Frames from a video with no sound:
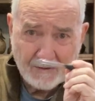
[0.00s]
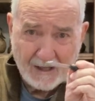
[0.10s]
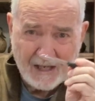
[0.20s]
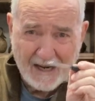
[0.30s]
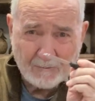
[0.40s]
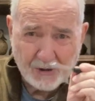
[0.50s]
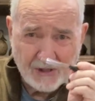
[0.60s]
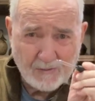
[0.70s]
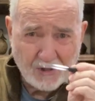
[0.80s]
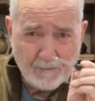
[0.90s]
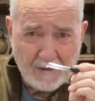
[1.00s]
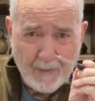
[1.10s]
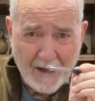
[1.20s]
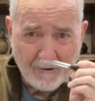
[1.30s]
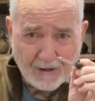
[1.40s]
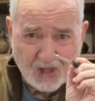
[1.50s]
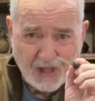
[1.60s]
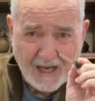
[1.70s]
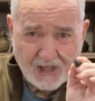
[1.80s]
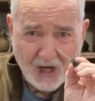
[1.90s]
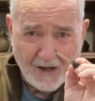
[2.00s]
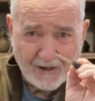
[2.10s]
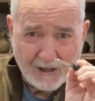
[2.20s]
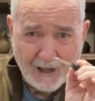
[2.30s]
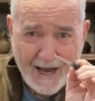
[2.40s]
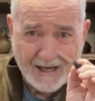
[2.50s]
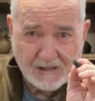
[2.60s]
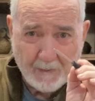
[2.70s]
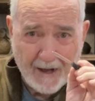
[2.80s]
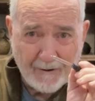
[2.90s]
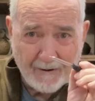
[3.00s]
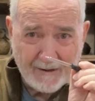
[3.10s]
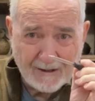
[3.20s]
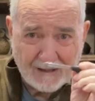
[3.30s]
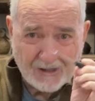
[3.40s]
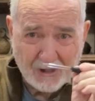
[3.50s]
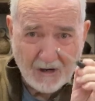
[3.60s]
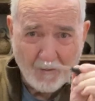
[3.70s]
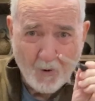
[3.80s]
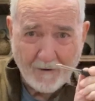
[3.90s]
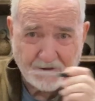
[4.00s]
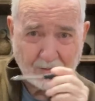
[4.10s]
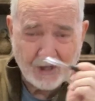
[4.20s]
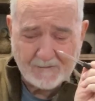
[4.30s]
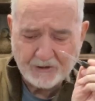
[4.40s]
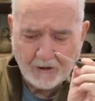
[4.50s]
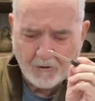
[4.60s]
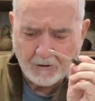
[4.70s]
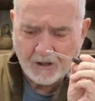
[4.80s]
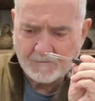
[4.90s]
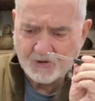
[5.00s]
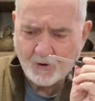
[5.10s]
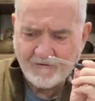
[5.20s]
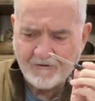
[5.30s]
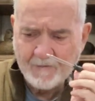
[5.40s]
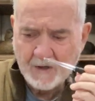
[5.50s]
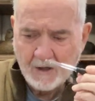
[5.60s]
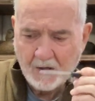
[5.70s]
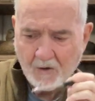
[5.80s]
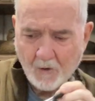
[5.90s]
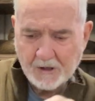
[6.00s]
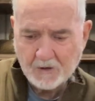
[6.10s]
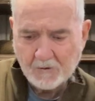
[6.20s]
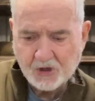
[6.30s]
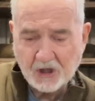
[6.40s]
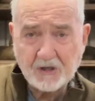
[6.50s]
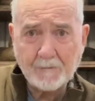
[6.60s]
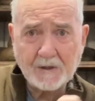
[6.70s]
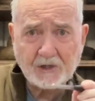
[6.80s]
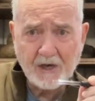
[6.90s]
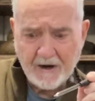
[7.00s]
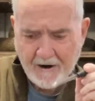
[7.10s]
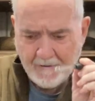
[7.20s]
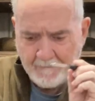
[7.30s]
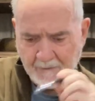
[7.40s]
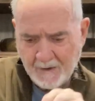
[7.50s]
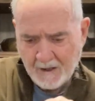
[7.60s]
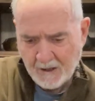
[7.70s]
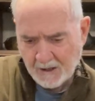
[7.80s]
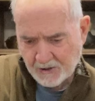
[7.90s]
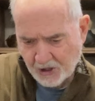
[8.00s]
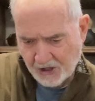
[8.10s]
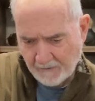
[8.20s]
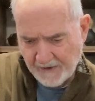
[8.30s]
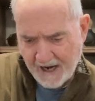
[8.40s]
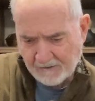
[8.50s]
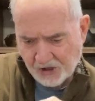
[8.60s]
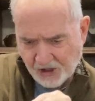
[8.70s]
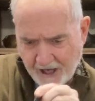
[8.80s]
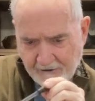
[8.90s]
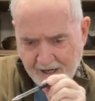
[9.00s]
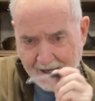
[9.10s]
Enamel seems to be better. It stays on the glass better and it doesn't come off. Sometimes the acrylic comes off. And all you do is you dip into there, just come down, center